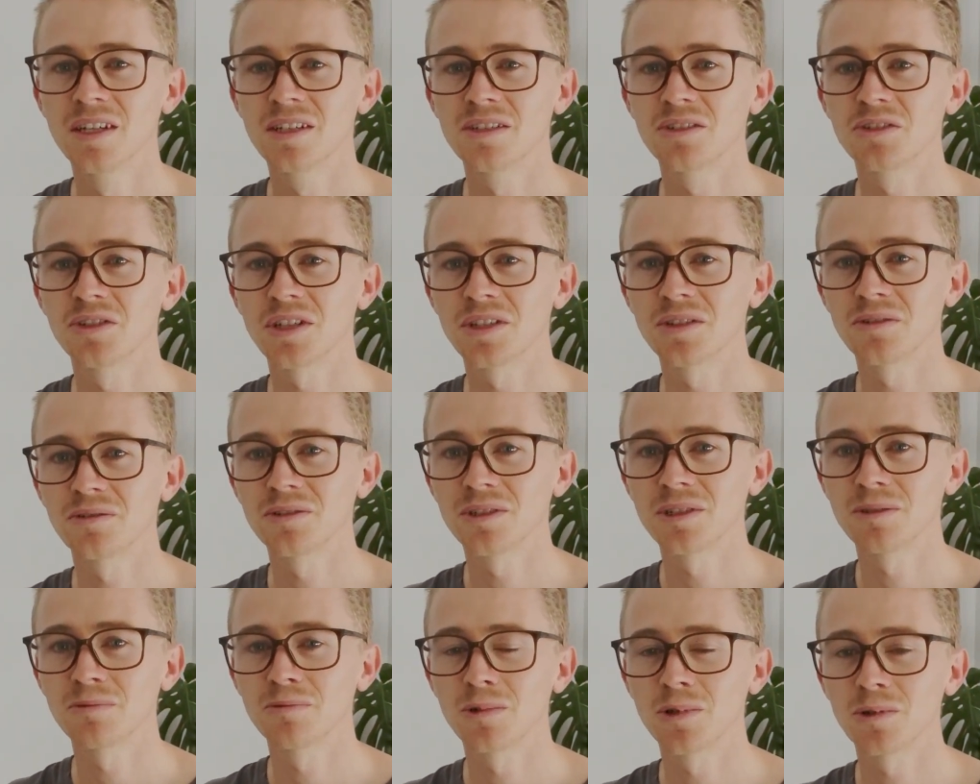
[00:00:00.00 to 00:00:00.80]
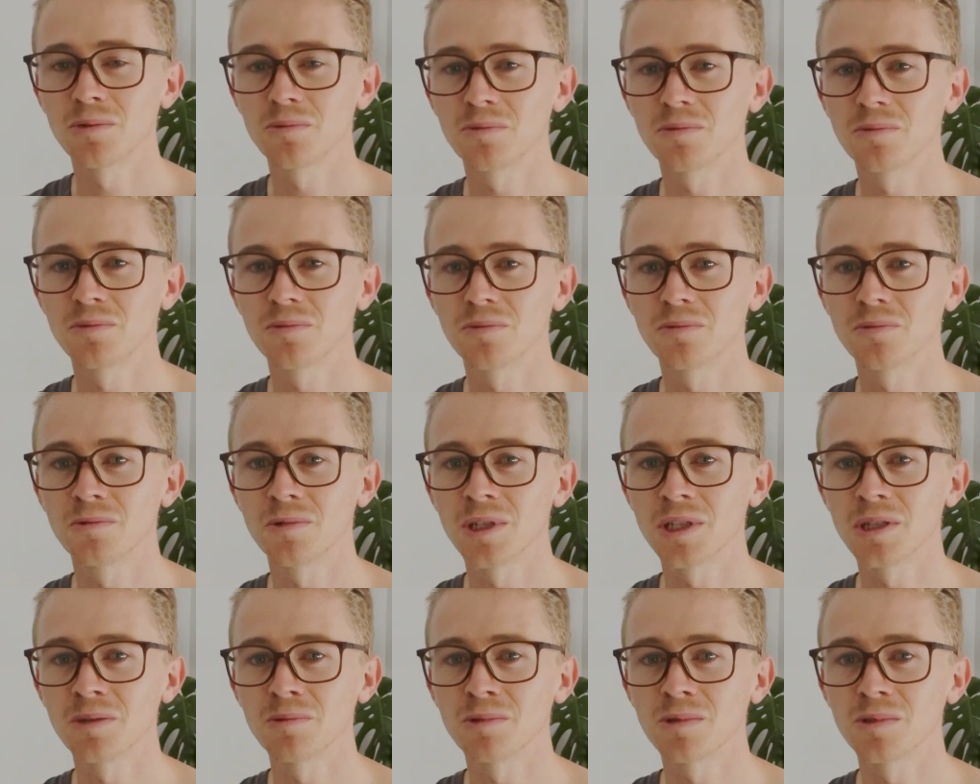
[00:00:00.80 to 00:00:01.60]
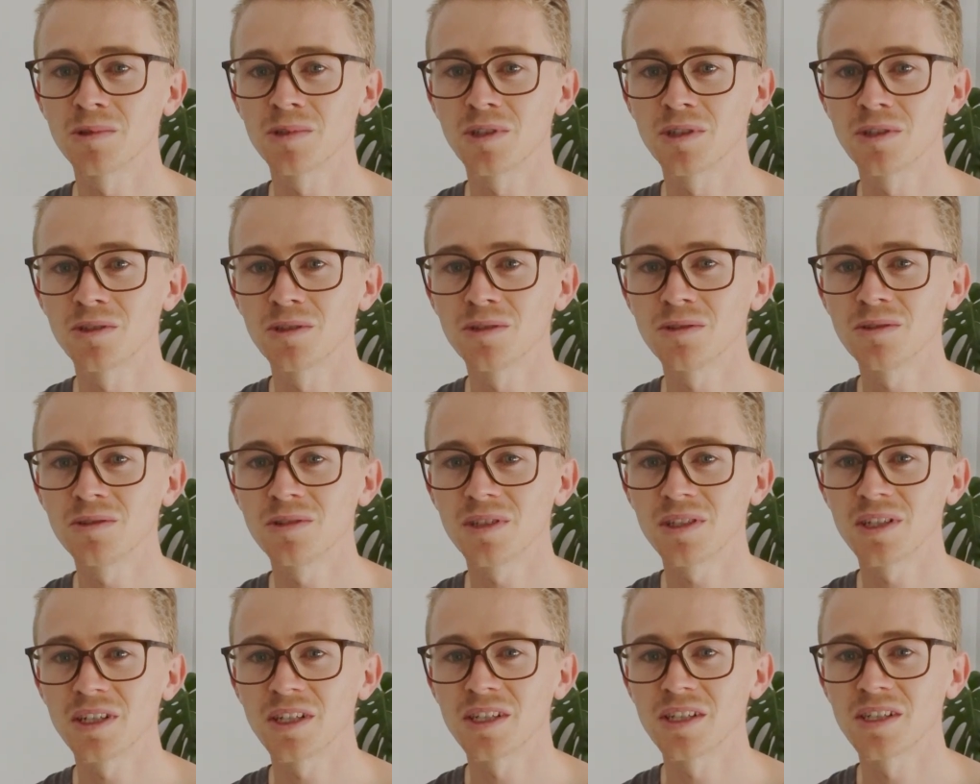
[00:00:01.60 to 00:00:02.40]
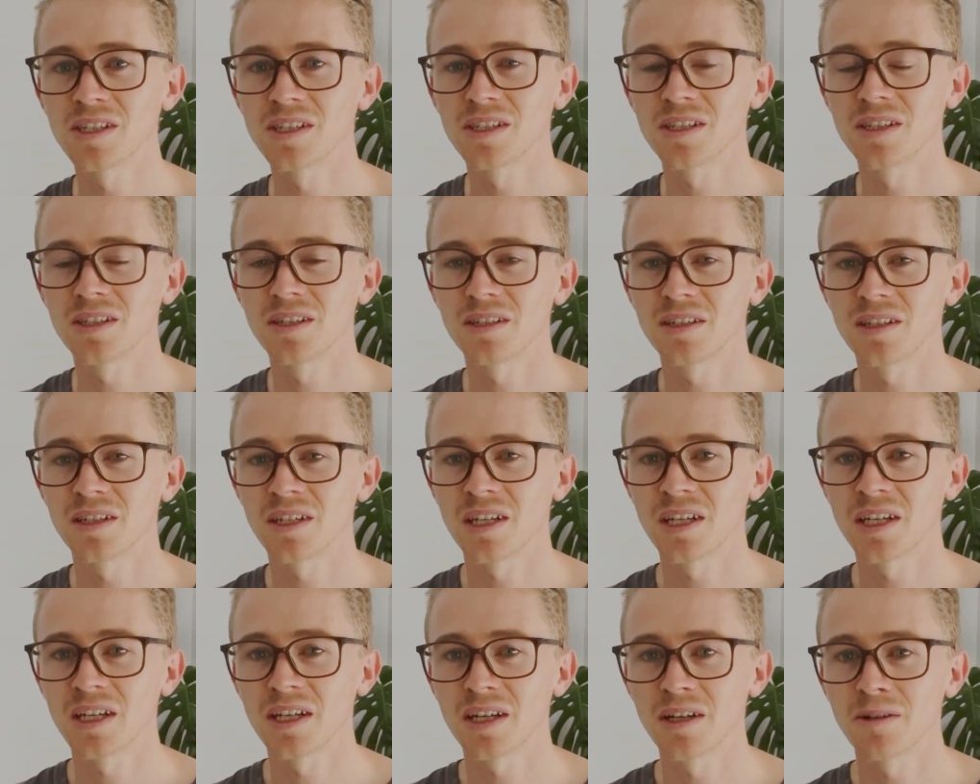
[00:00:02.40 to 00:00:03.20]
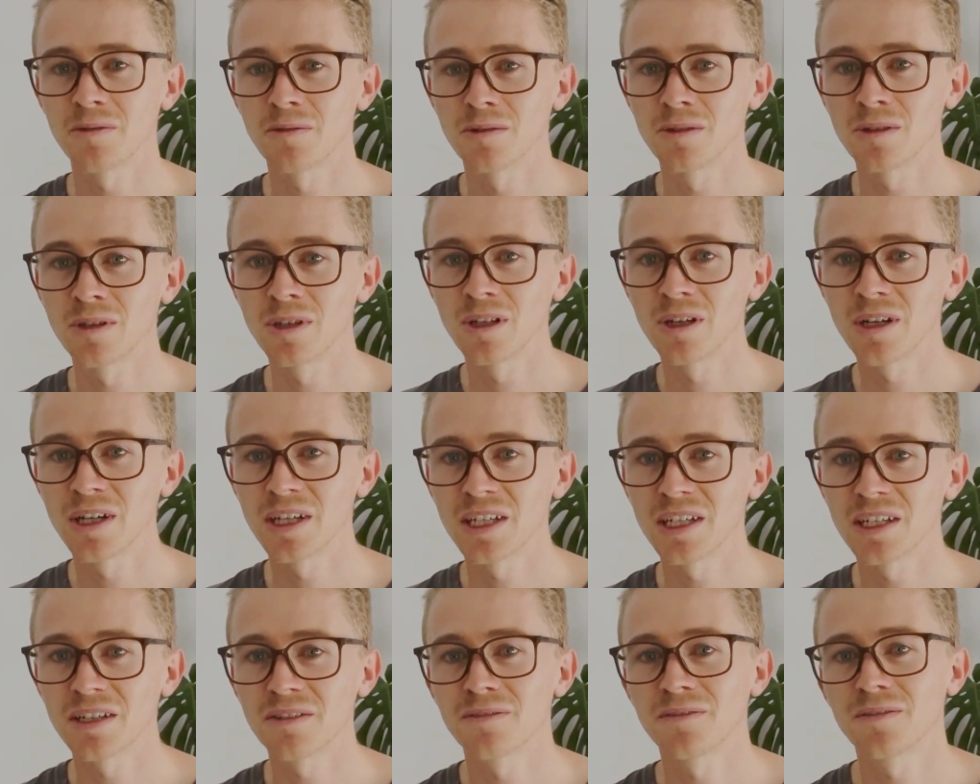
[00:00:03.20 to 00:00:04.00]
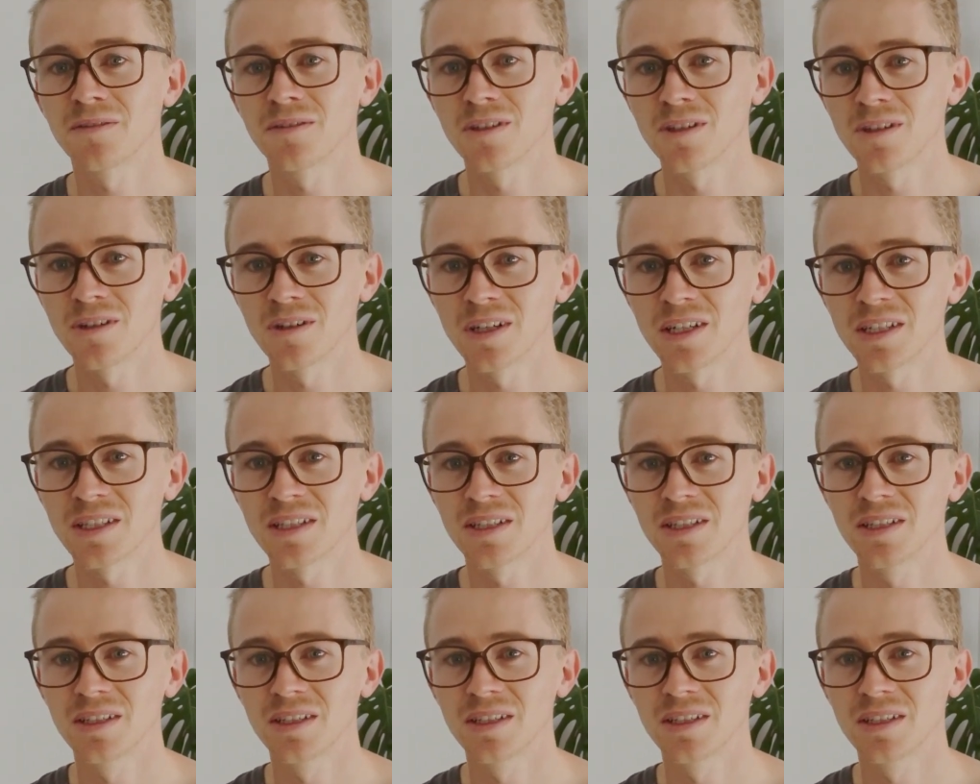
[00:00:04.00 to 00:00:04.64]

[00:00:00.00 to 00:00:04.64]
Generally what we will do is a LiDAR flight.